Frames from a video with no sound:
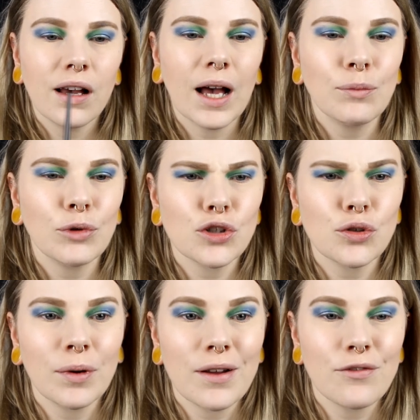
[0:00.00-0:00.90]
I'm not
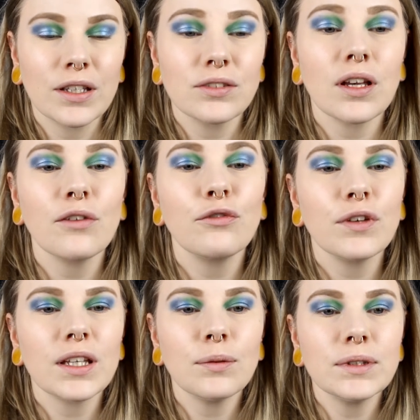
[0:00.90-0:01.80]
sure what I think. So I
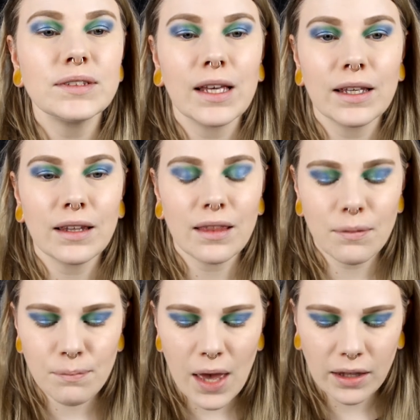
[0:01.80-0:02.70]
think I will take the
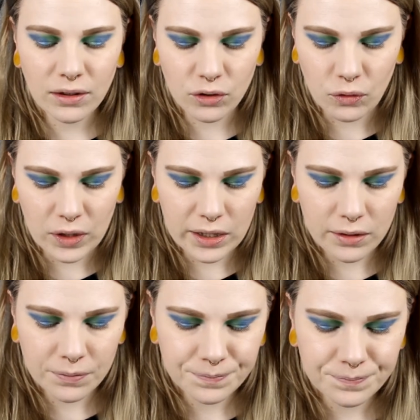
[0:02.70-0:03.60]
matte
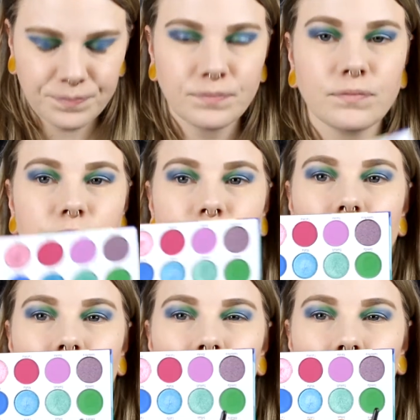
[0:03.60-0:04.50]
green,
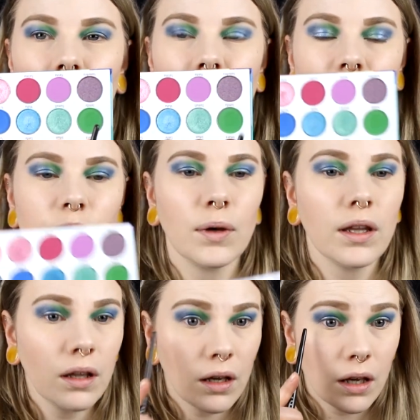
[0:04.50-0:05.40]
this
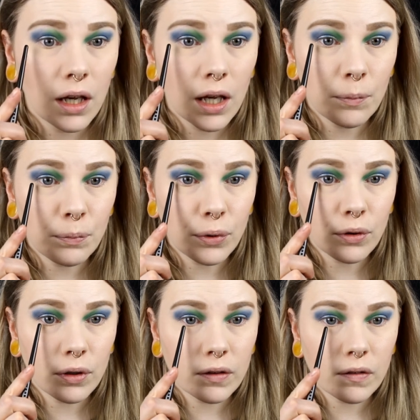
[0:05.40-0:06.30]
one, and
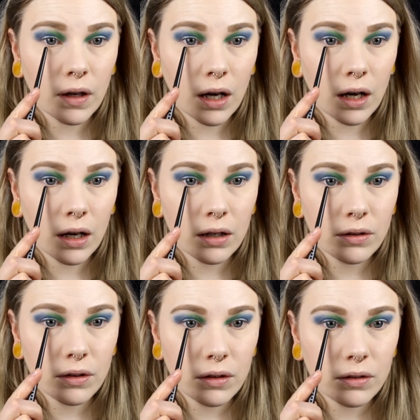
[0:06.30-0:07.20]
put it up
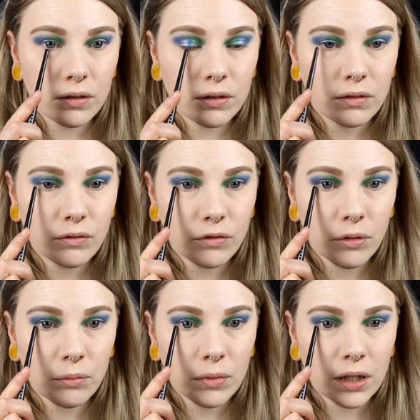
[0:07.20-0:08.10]

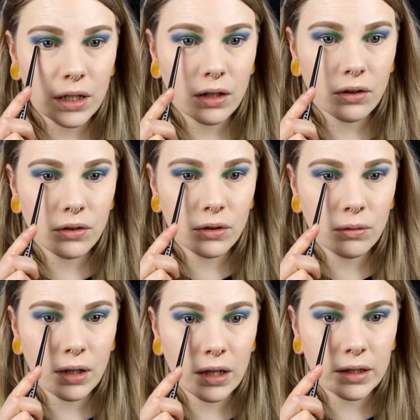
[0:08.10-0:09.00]
from here to
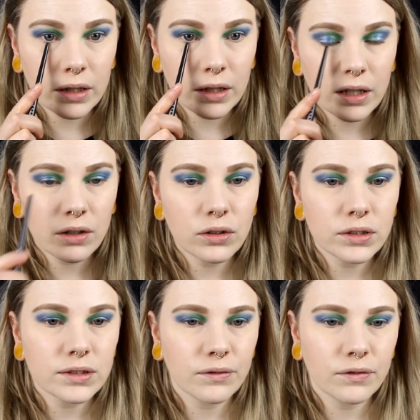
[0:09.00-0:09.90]
like here or
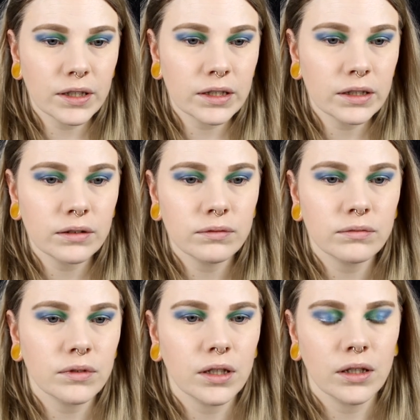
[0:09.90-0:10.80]
something.
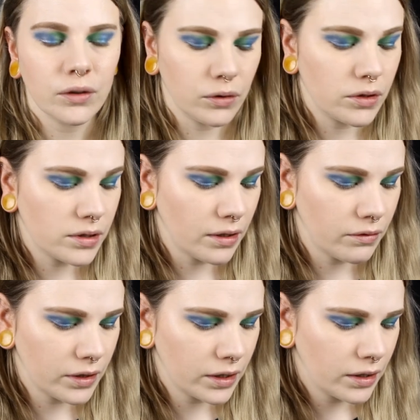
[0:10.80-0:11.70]
Or
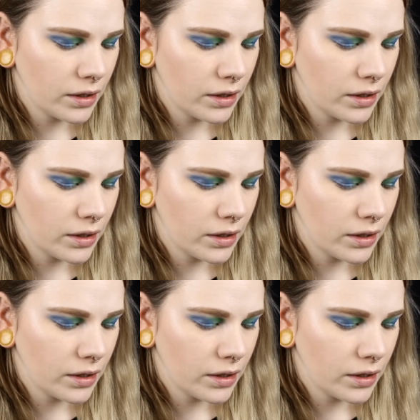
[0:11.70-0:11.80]
something.